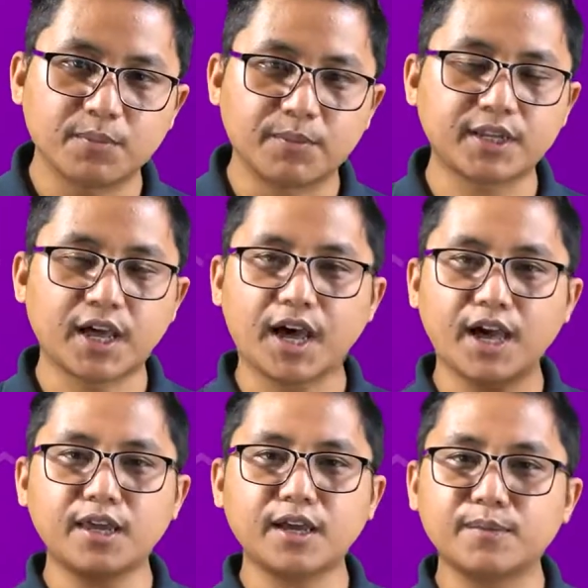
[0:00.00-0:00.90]
but
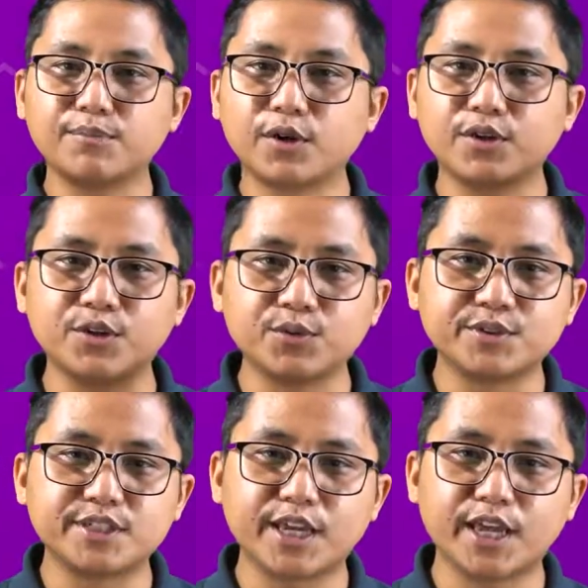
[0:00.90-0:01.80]
I am not
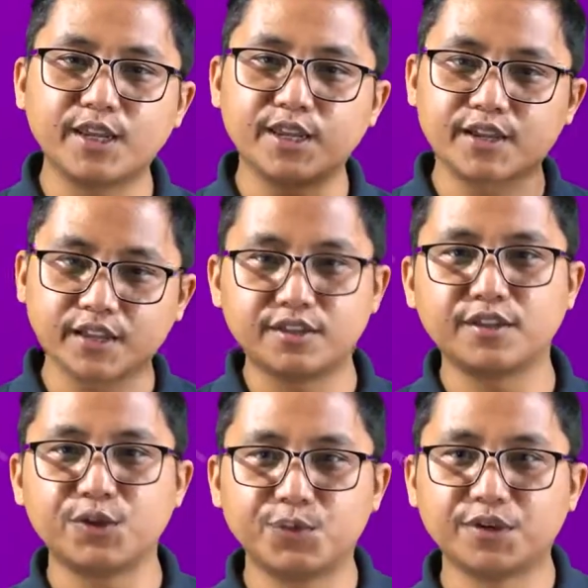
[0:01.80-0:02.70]
using any
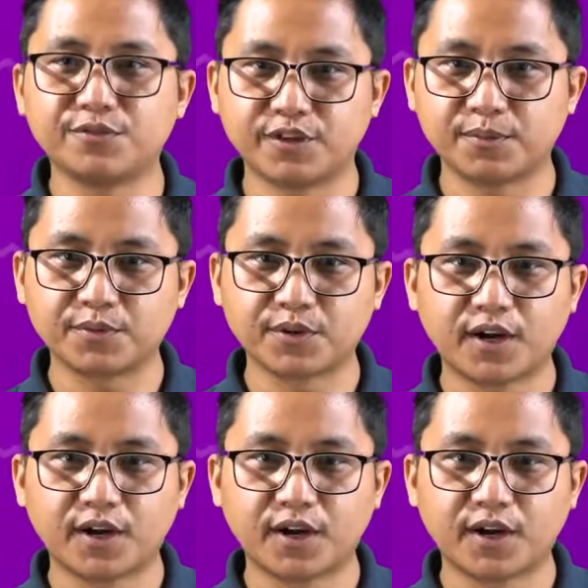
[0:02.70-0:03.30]
continuing verb.